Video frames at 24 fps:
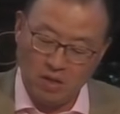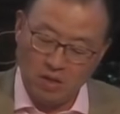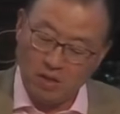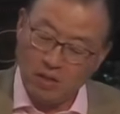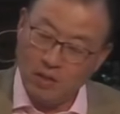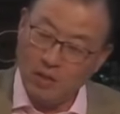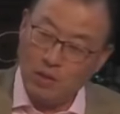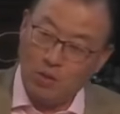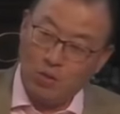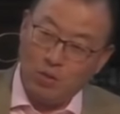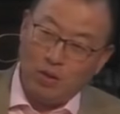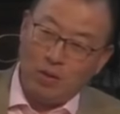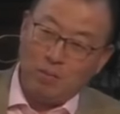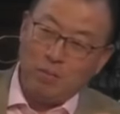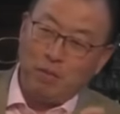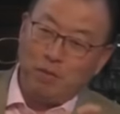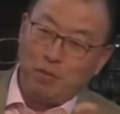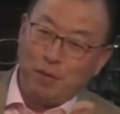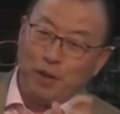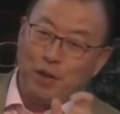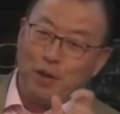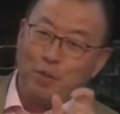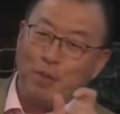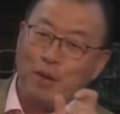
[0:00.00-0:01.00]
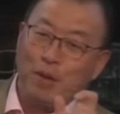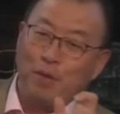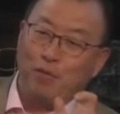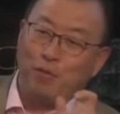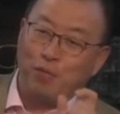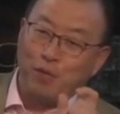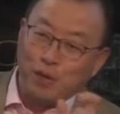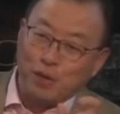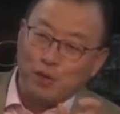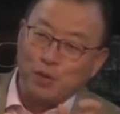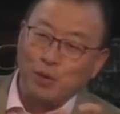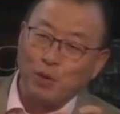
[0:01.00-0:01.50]
You know, I mean, think about
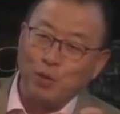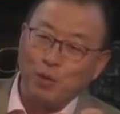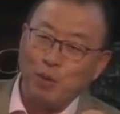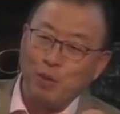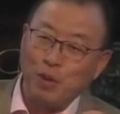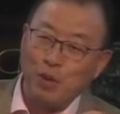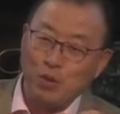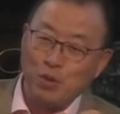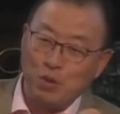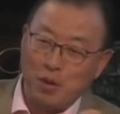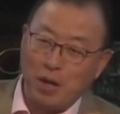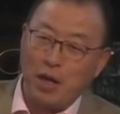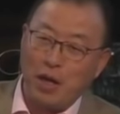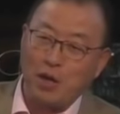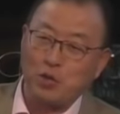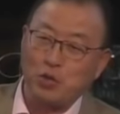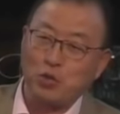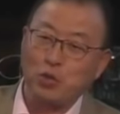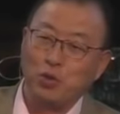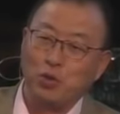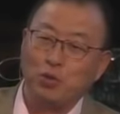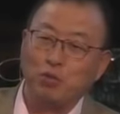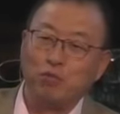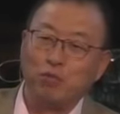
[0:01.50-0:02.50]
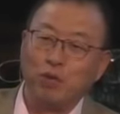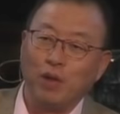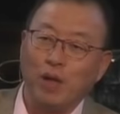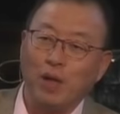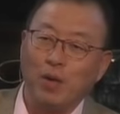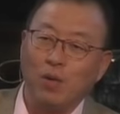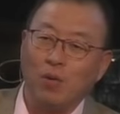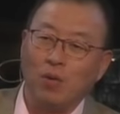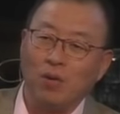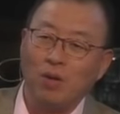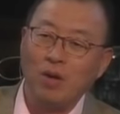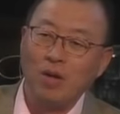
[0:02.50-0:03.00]
thistle being your national
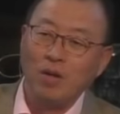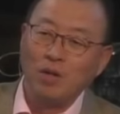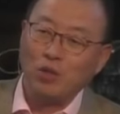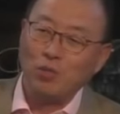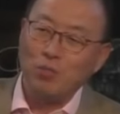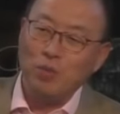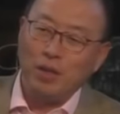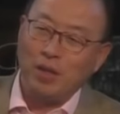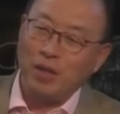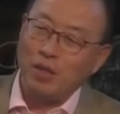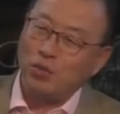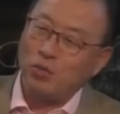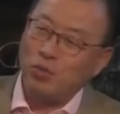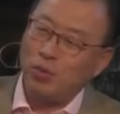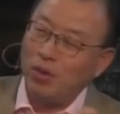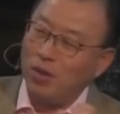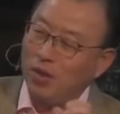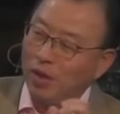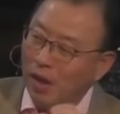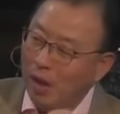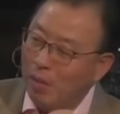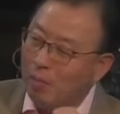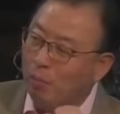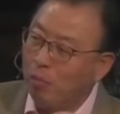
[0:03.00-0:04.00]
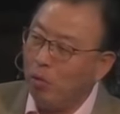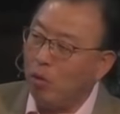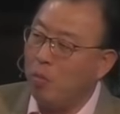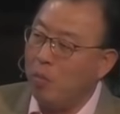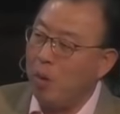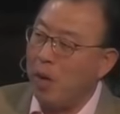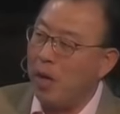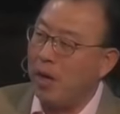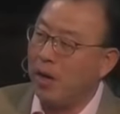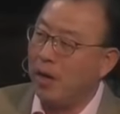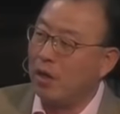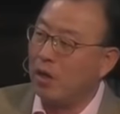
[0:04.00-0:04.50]
flower. To me, that's really
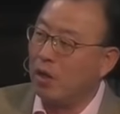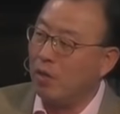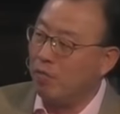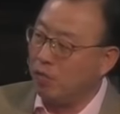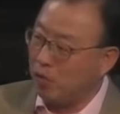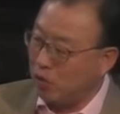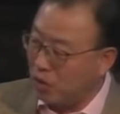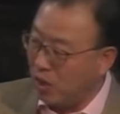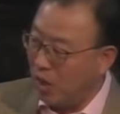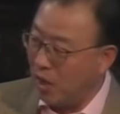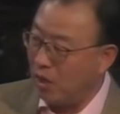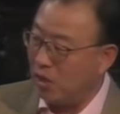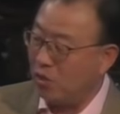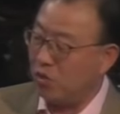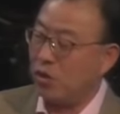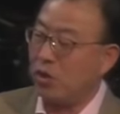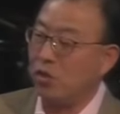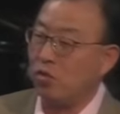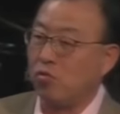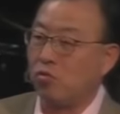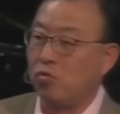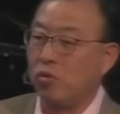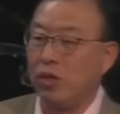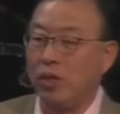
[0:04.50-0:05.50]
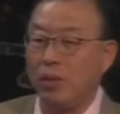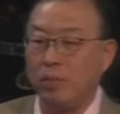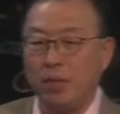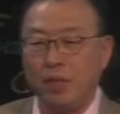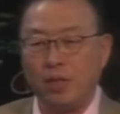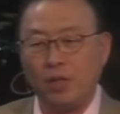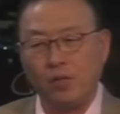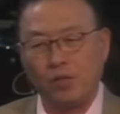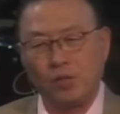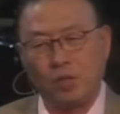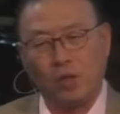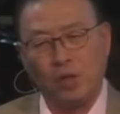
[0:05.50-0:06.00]
emblematic of Scottish history. I mean,
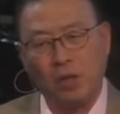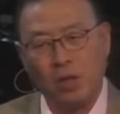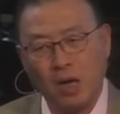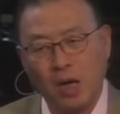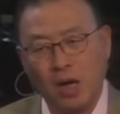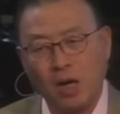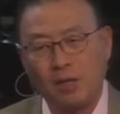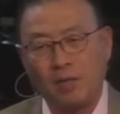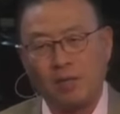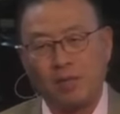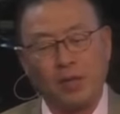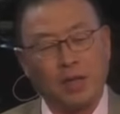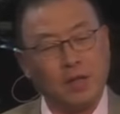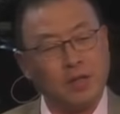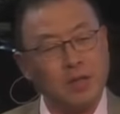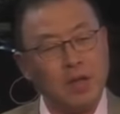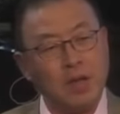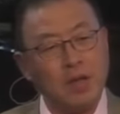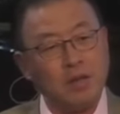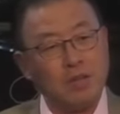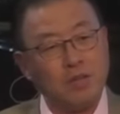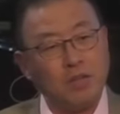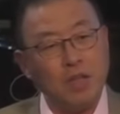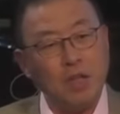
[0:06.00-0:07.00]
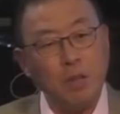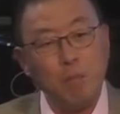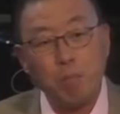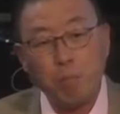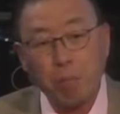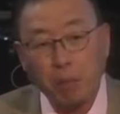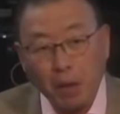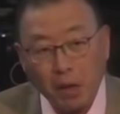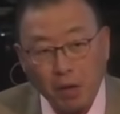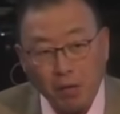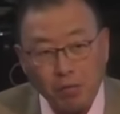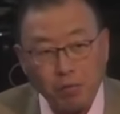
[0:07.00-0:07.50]
there's a lot that deep
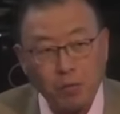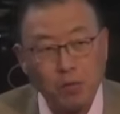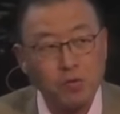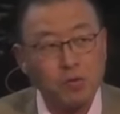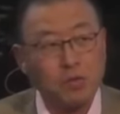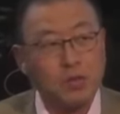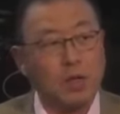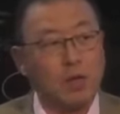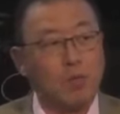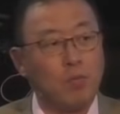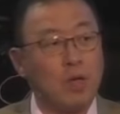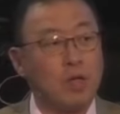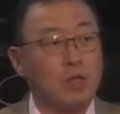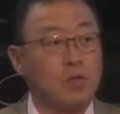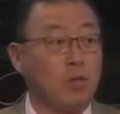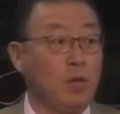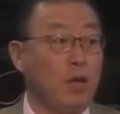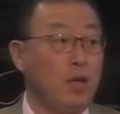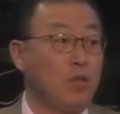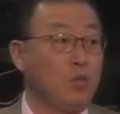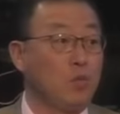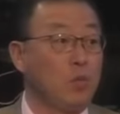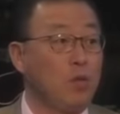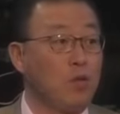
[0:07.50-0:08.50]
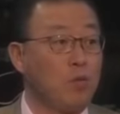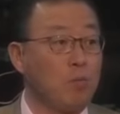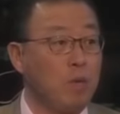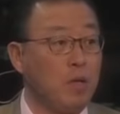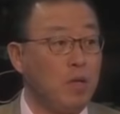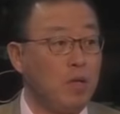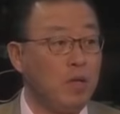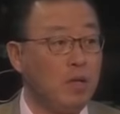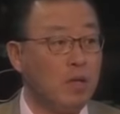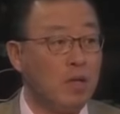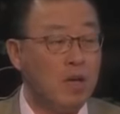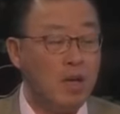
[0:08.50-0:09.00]
pathos that resonates with
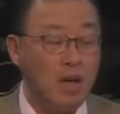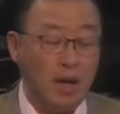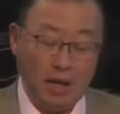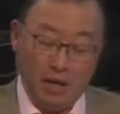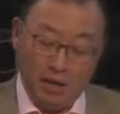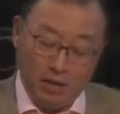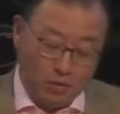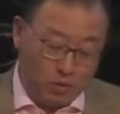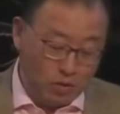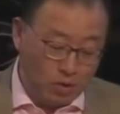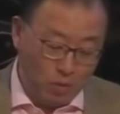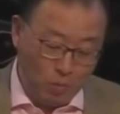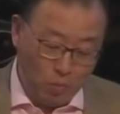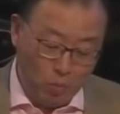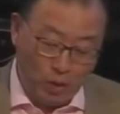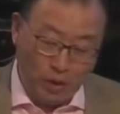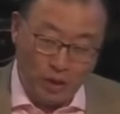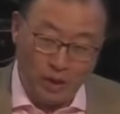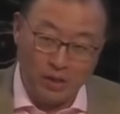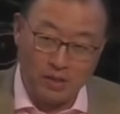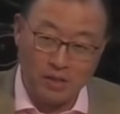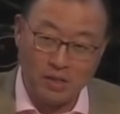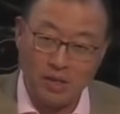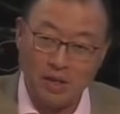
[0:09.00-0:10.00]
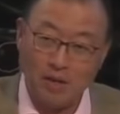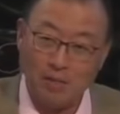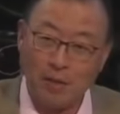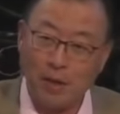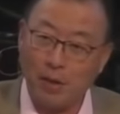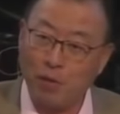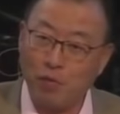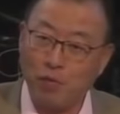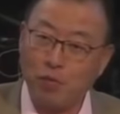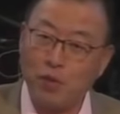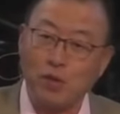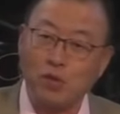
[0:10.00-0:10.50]
me. And in some ways,
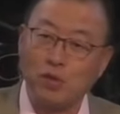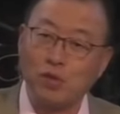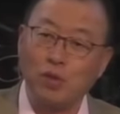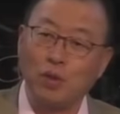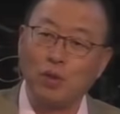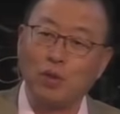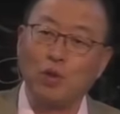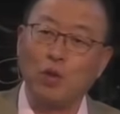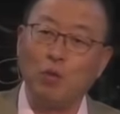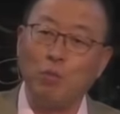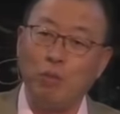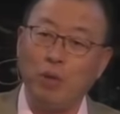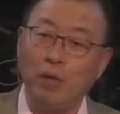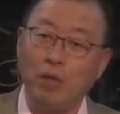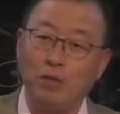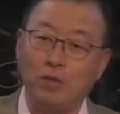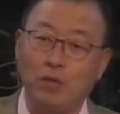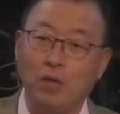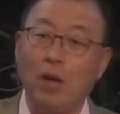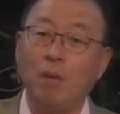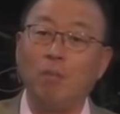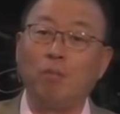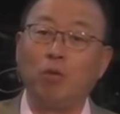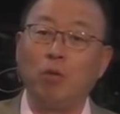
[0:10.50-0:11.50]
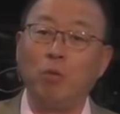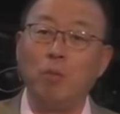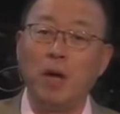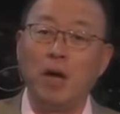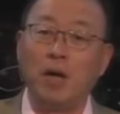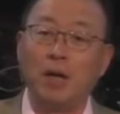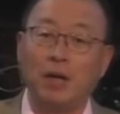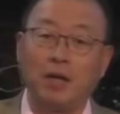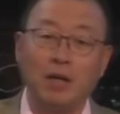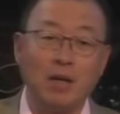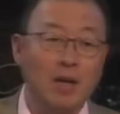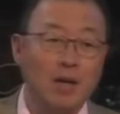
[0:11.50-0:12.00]
that thistle could be this
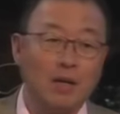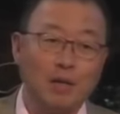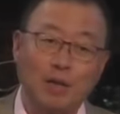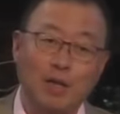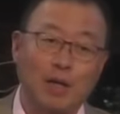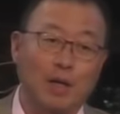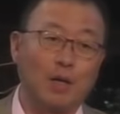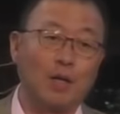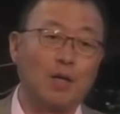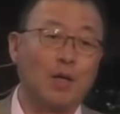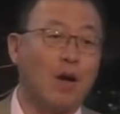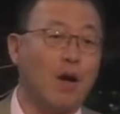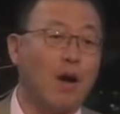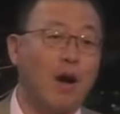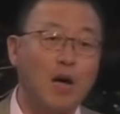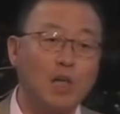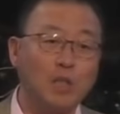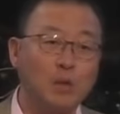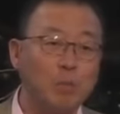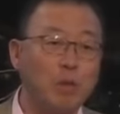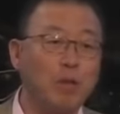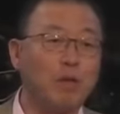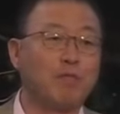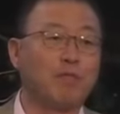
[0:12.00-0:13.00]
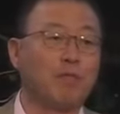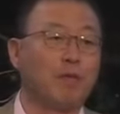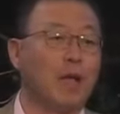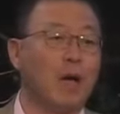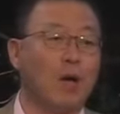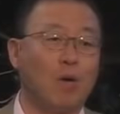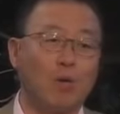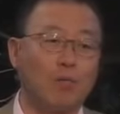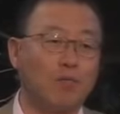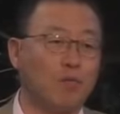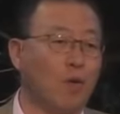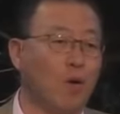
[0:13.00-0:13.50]
emblematic kind of cosmic
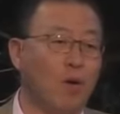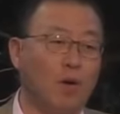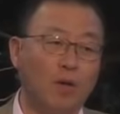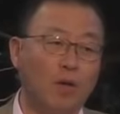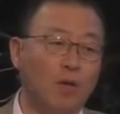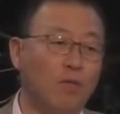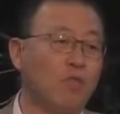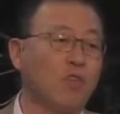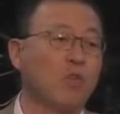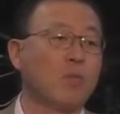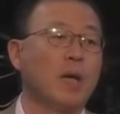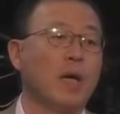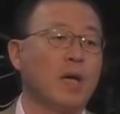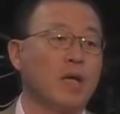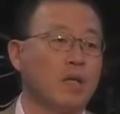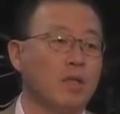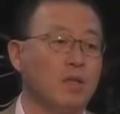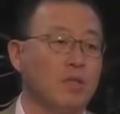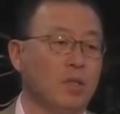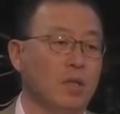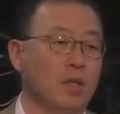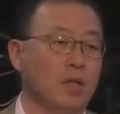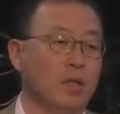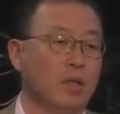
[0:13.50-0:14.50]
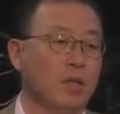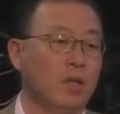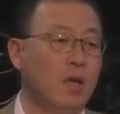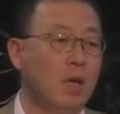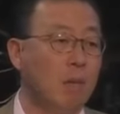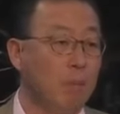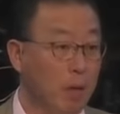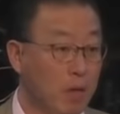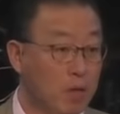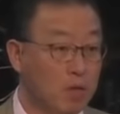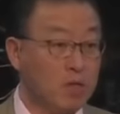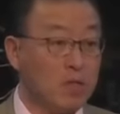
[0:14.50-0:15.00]
flower for all of humanity.
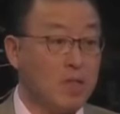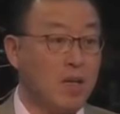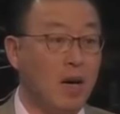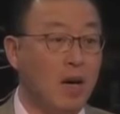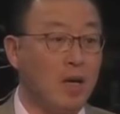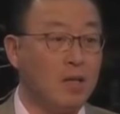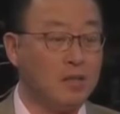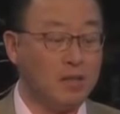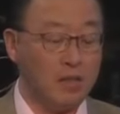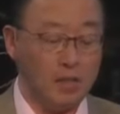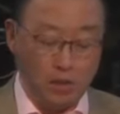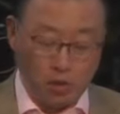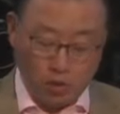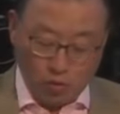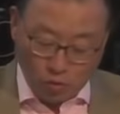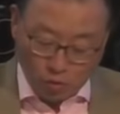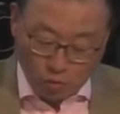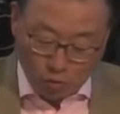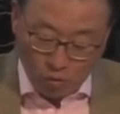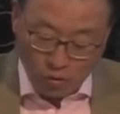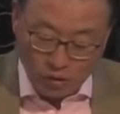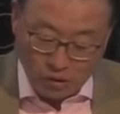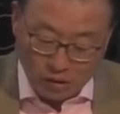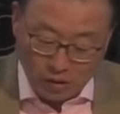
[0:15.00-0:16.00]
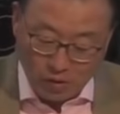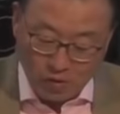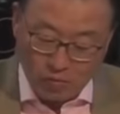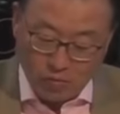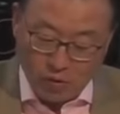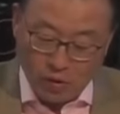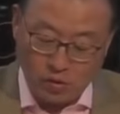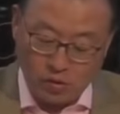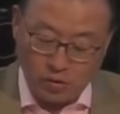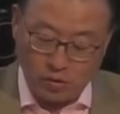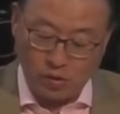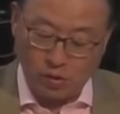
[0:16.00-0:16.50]
Because God says, thorns and
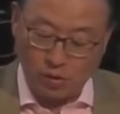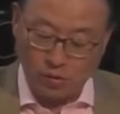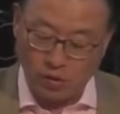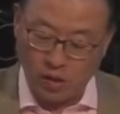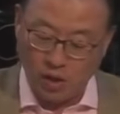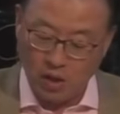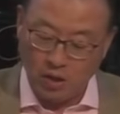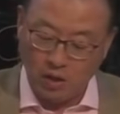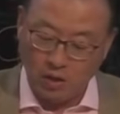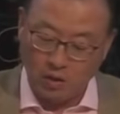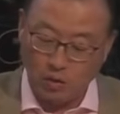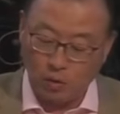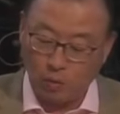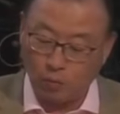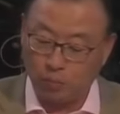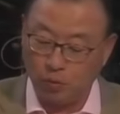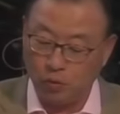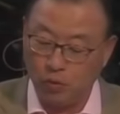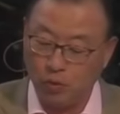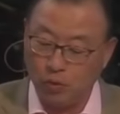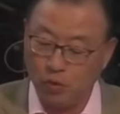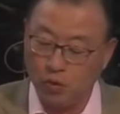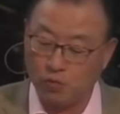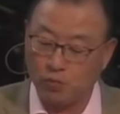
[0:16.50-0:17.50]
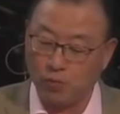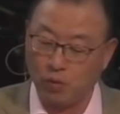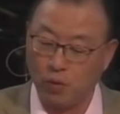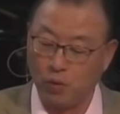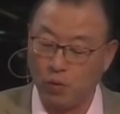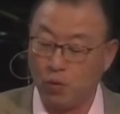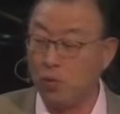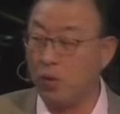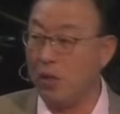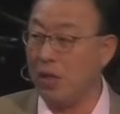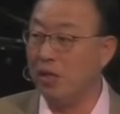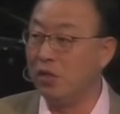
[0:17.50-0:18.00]
thistles it'll produce for
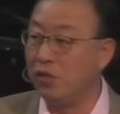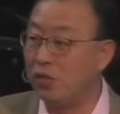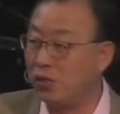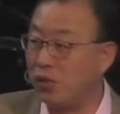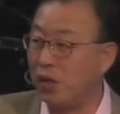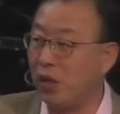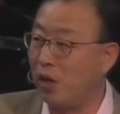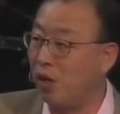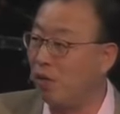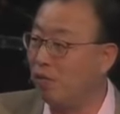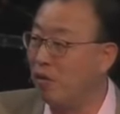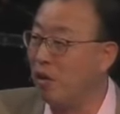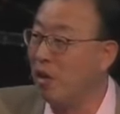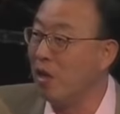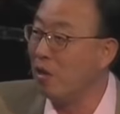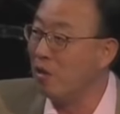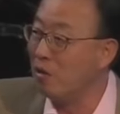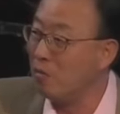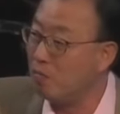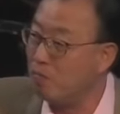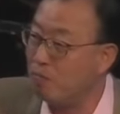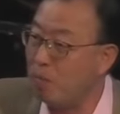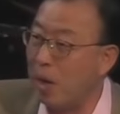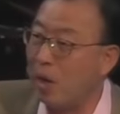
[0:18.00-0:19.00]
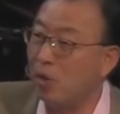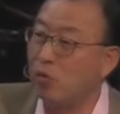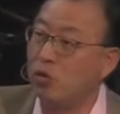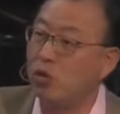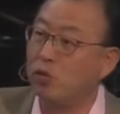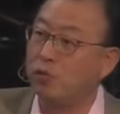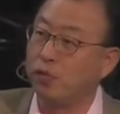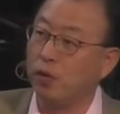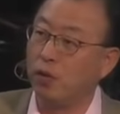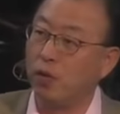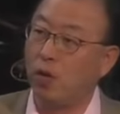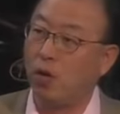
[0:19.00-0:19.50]
you instead of
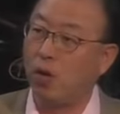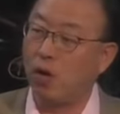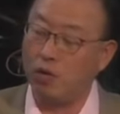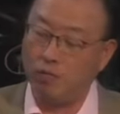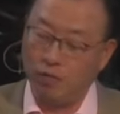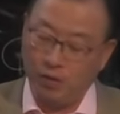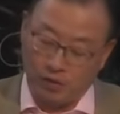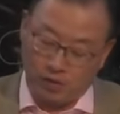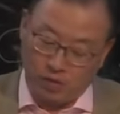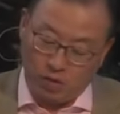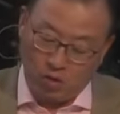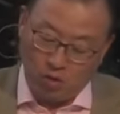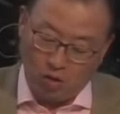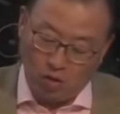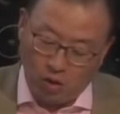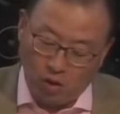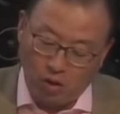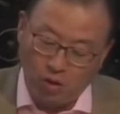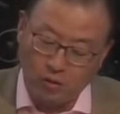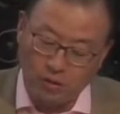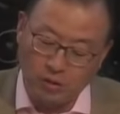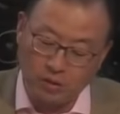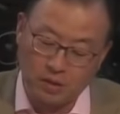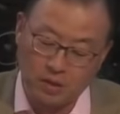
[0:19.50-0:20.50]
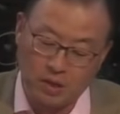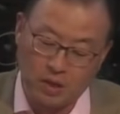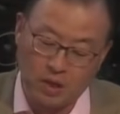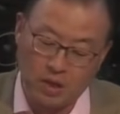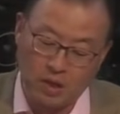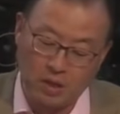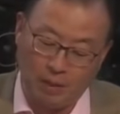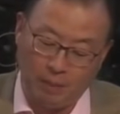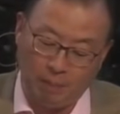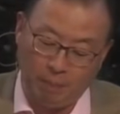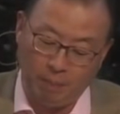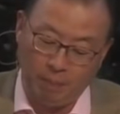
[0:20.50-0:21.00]
bountiful harvest all the
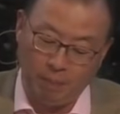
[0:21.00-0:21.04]
time.